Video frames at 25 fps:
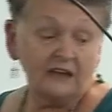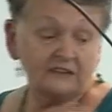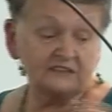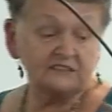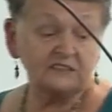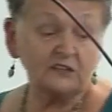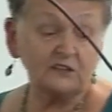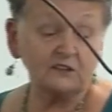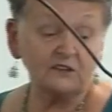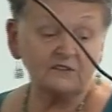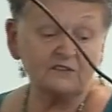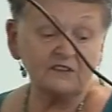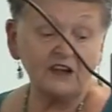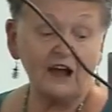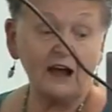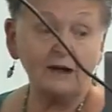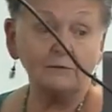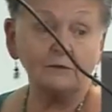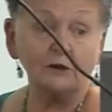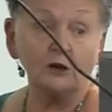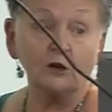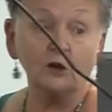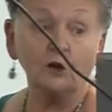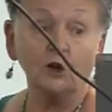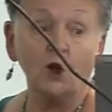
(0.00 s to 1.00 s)
And so they've
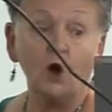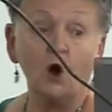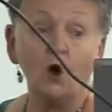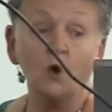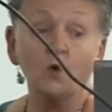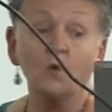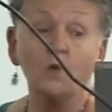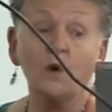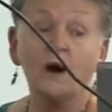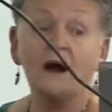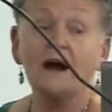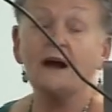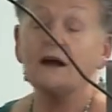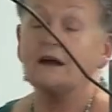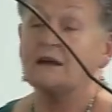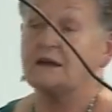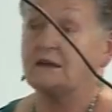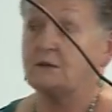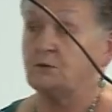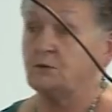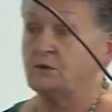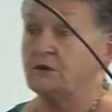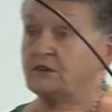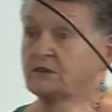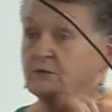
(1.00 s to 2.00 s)
come a long
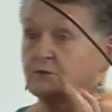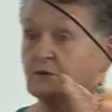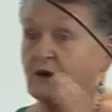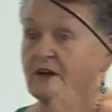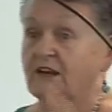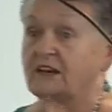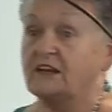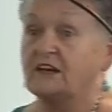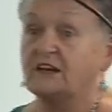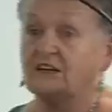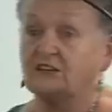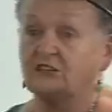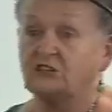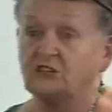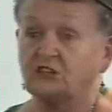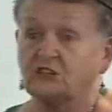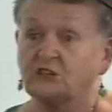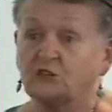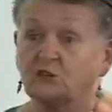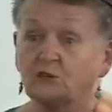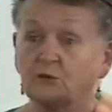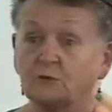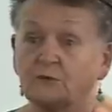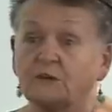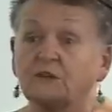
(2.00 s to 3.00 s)
way with the
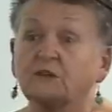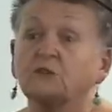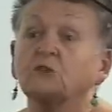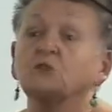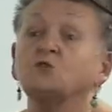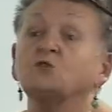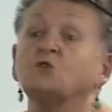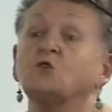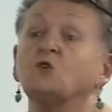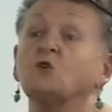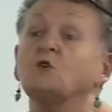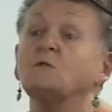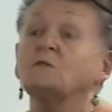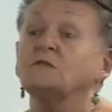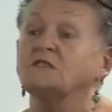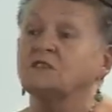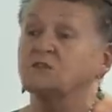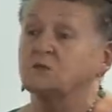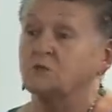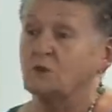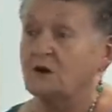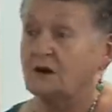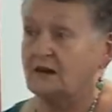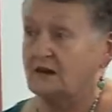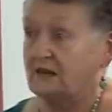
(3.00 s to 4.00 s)
radiation therapy, an
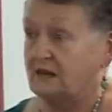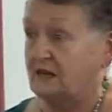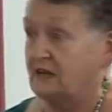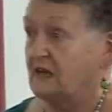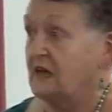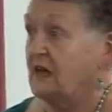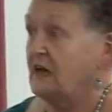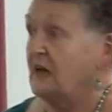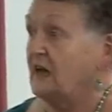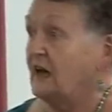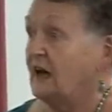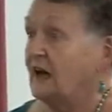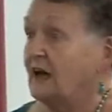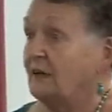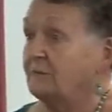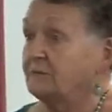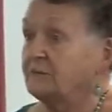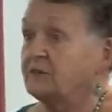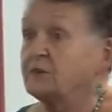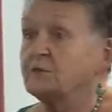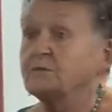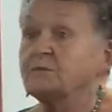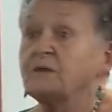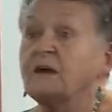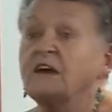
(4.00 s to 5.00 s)
enormous way,
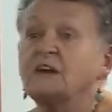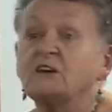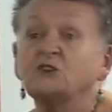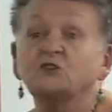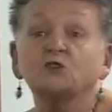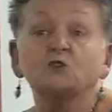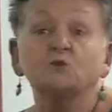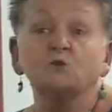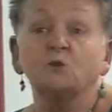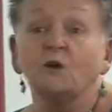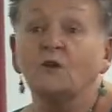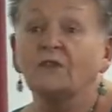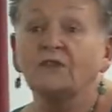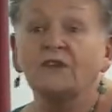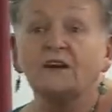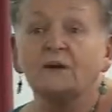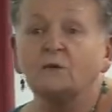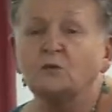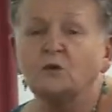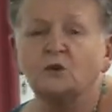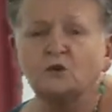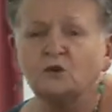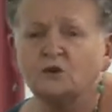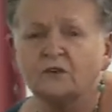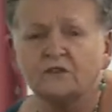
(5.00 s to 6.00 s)
um, compared to what
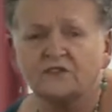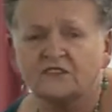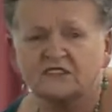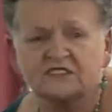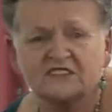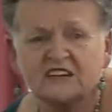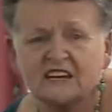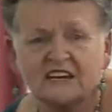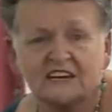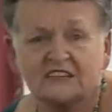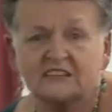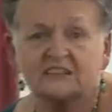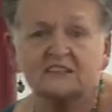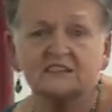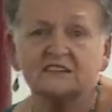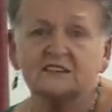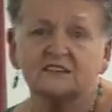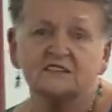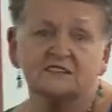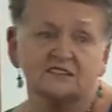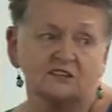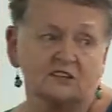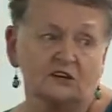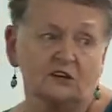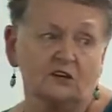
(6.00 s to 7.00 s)
they were even ten
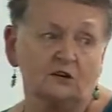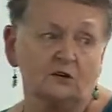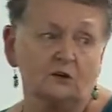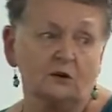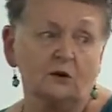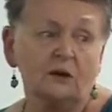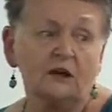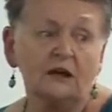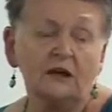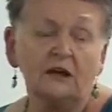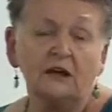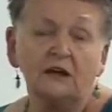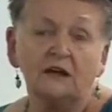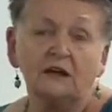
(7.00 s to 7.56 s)
years ago.